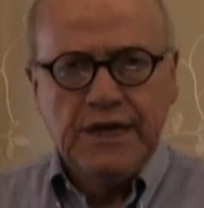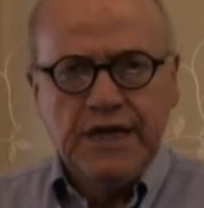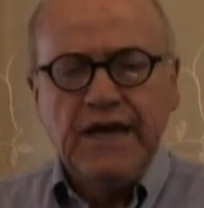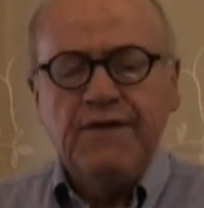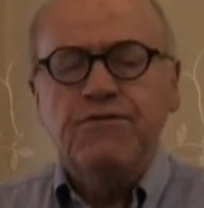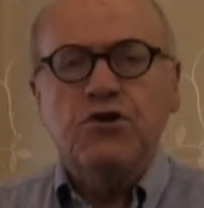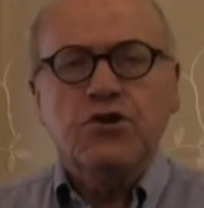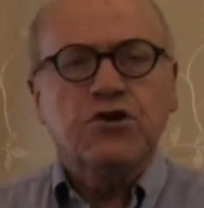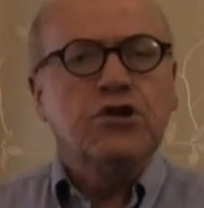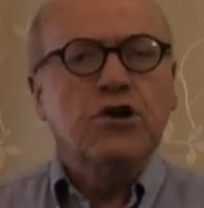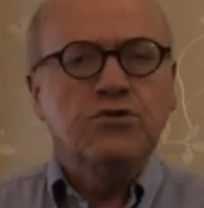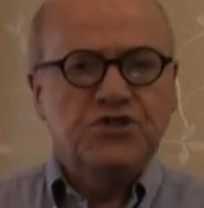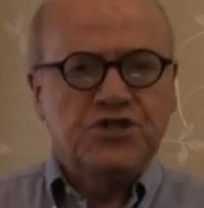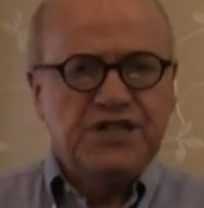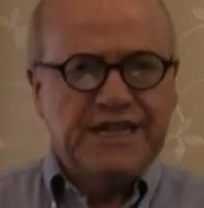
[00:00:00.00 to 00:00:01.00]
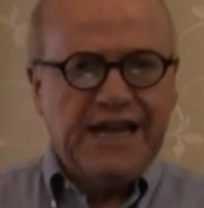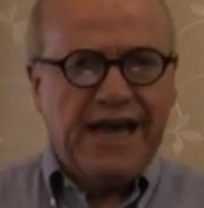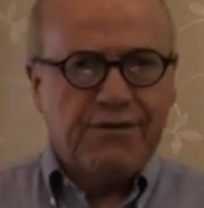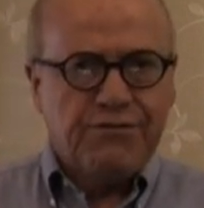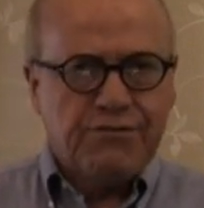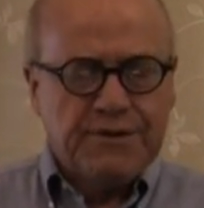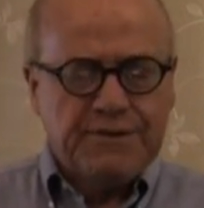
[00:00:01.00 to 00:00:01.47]
if you're close to
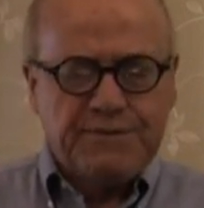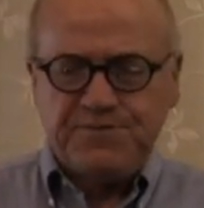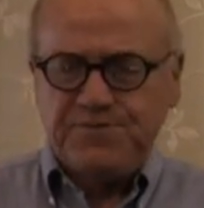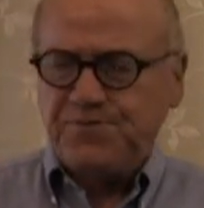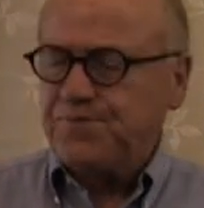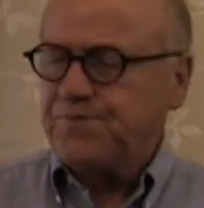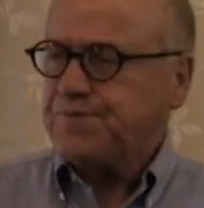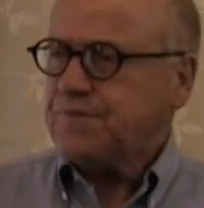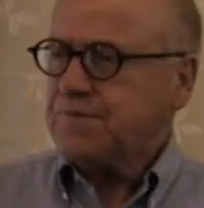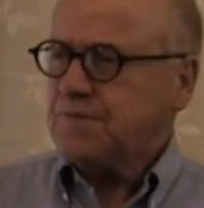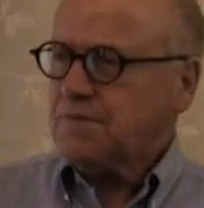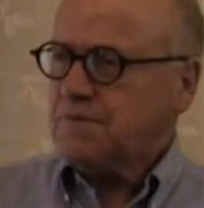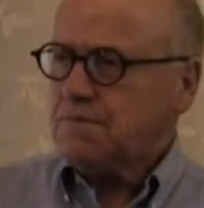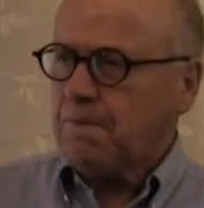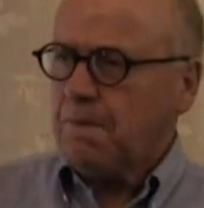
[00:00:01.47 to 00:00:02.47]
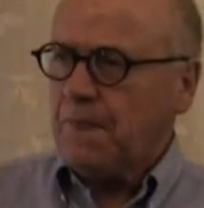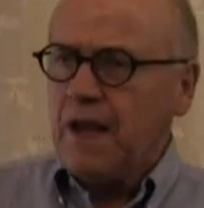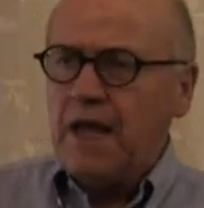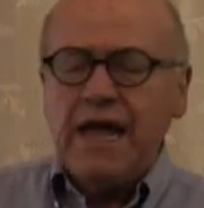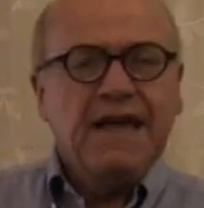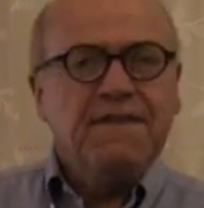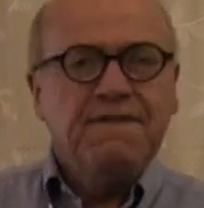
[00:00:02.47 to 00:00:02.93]
death,
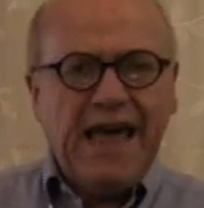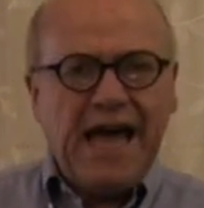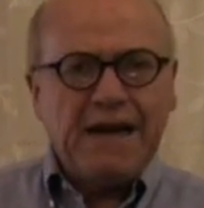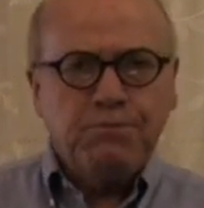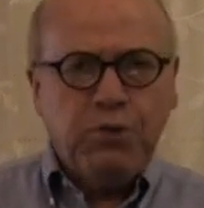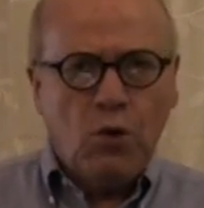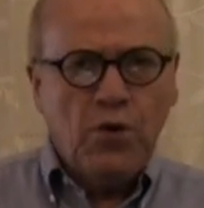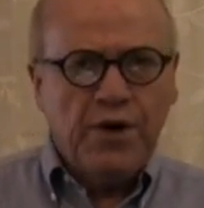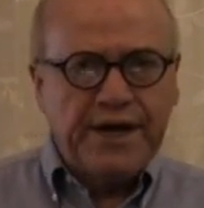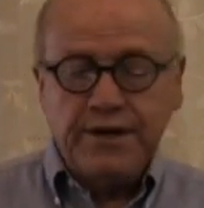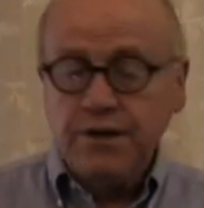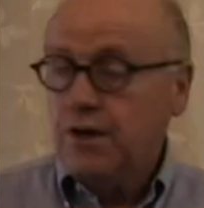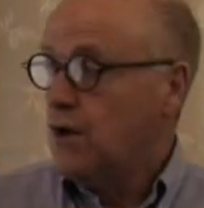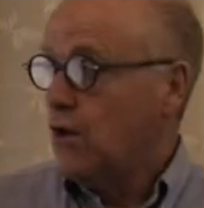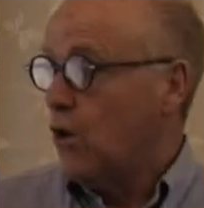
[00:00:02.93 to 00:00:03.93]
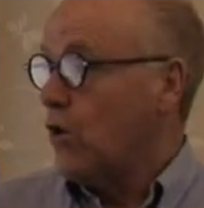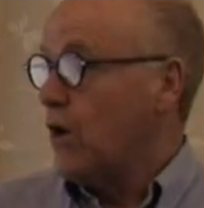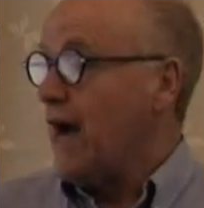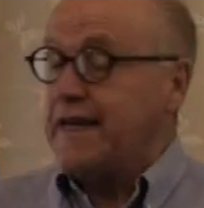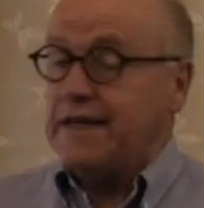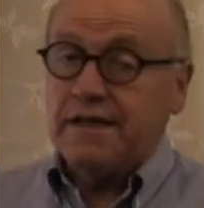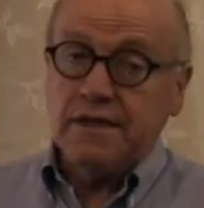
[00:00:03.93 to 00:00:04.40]
at that point, or
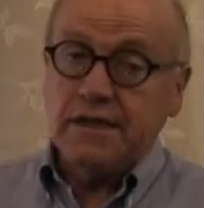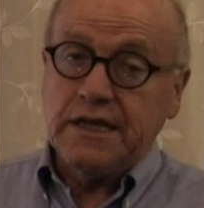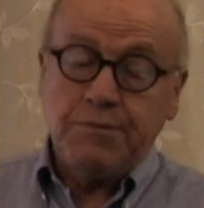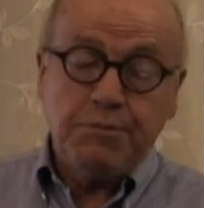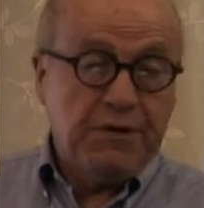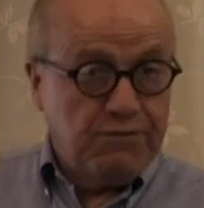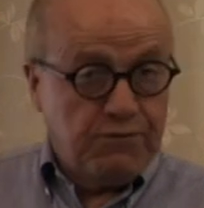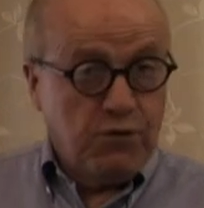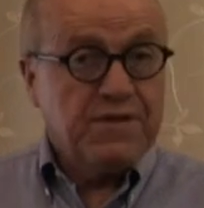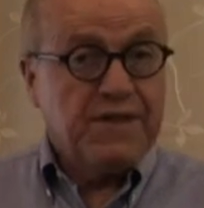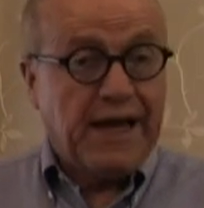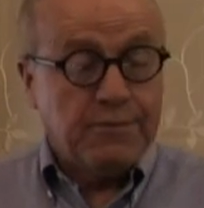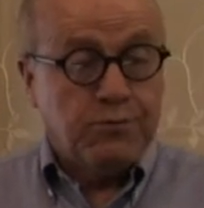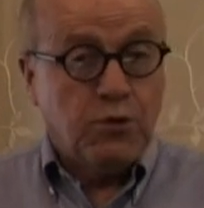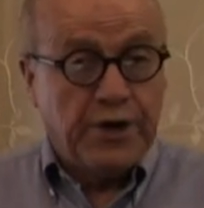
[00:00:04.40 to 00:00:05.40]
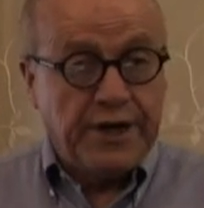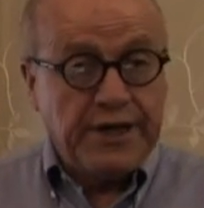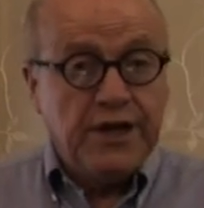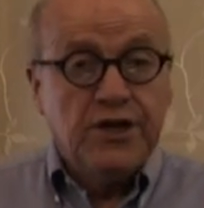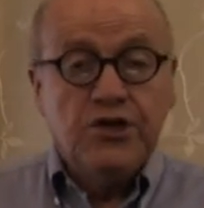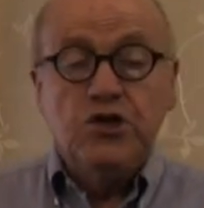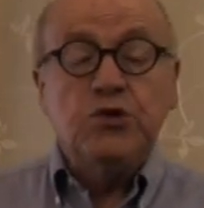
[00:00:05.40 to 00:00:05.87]
ideally before that point,
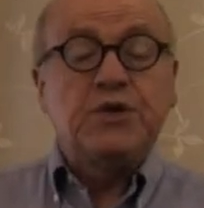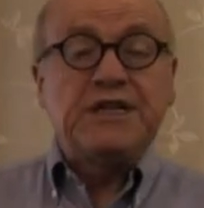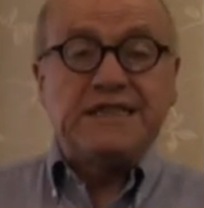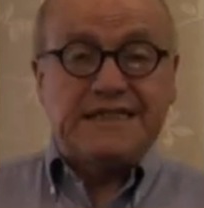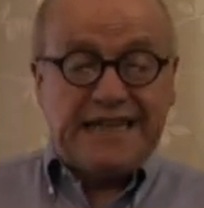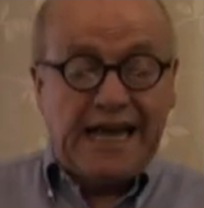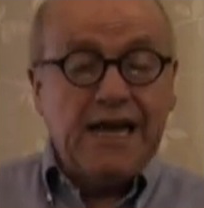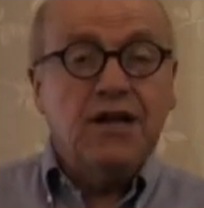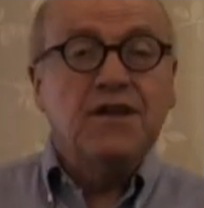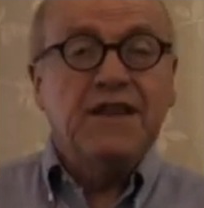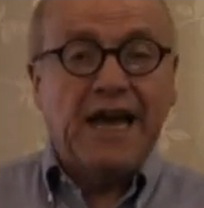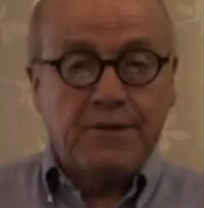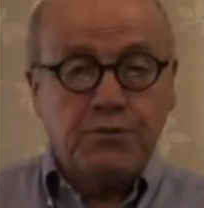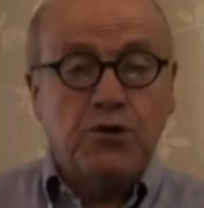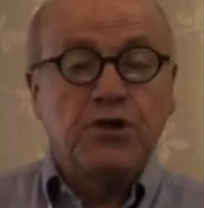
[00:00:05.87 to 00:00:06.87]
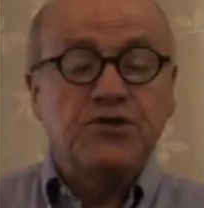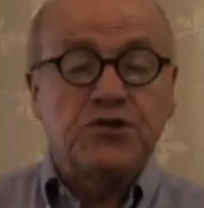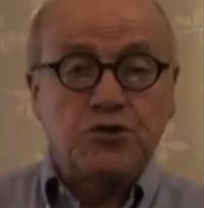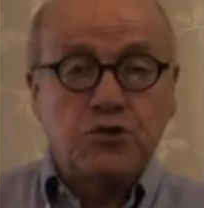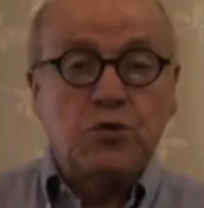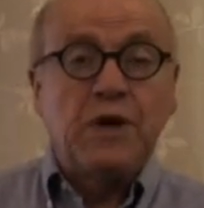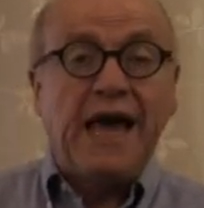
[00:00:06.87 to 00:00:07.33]
you can tell that person
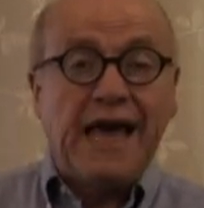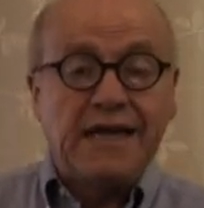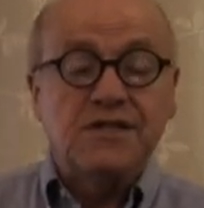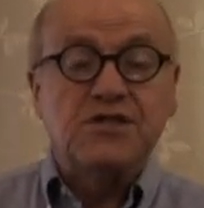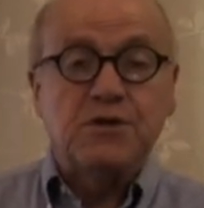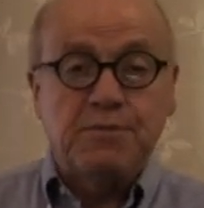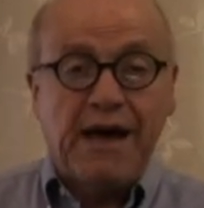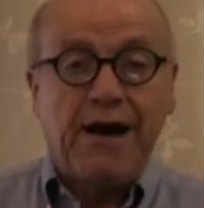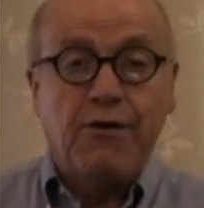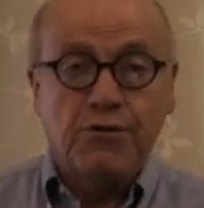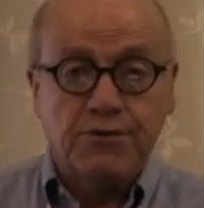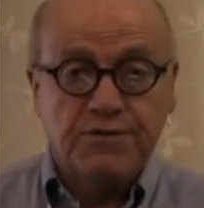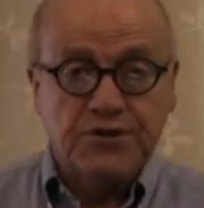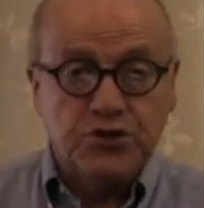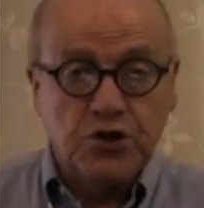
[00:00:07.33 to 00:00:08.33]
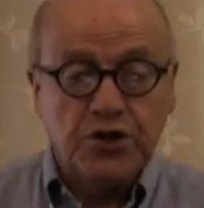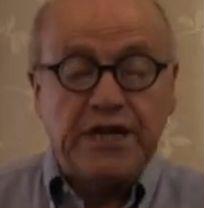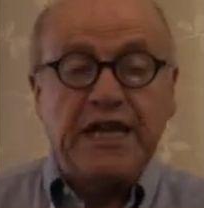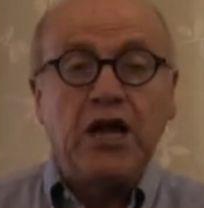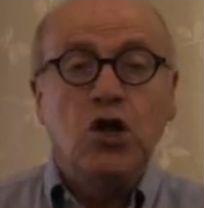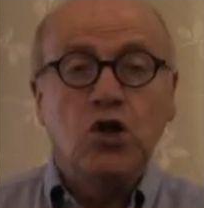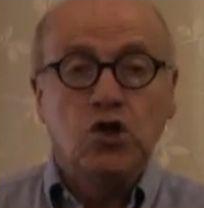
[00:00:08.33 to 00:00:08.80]
who has the power of
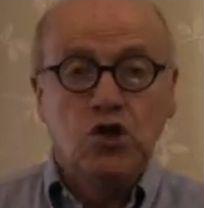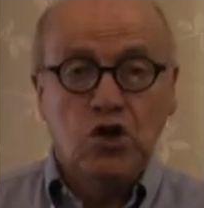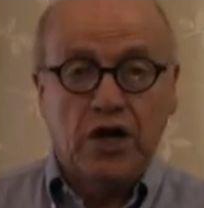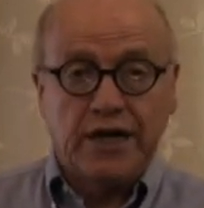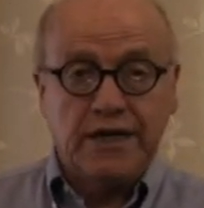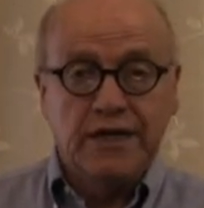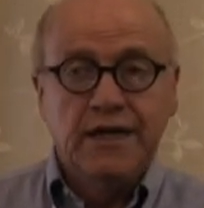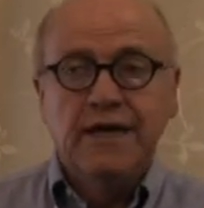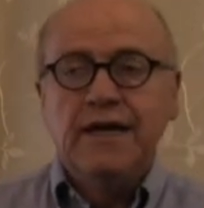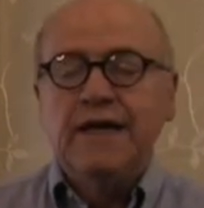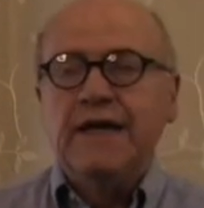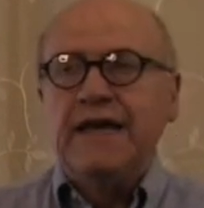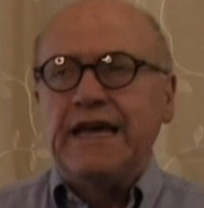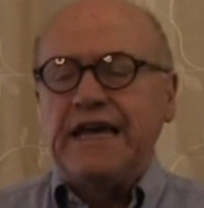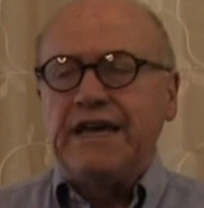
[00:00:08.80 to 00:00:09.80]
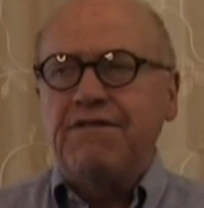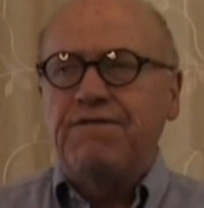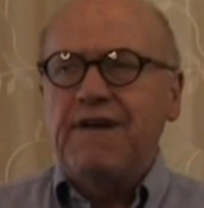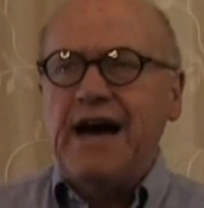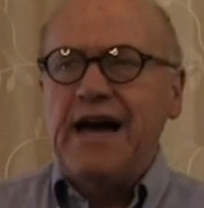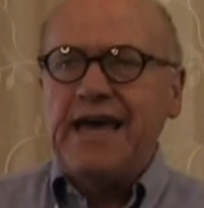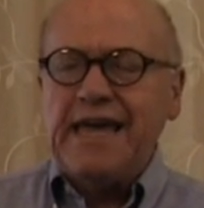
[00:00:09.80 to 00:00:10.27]
attorney, look, if
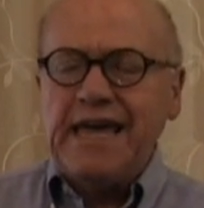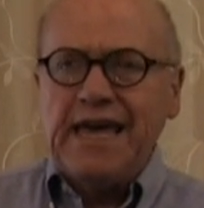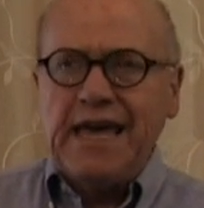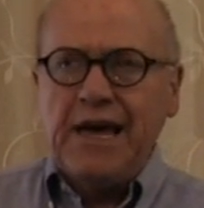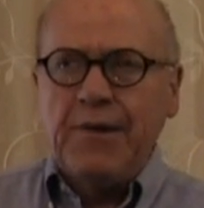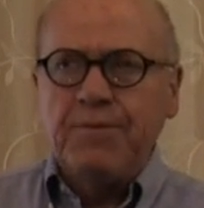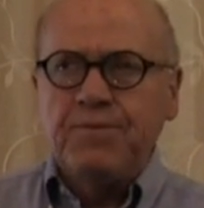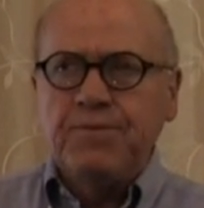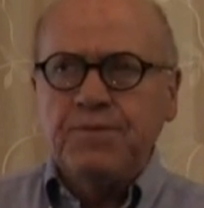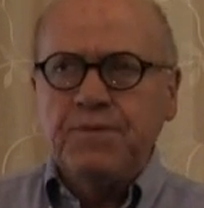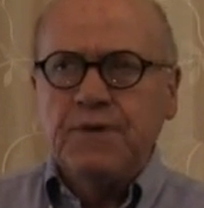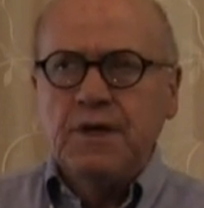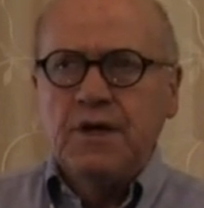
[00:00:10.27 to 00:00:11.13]
I am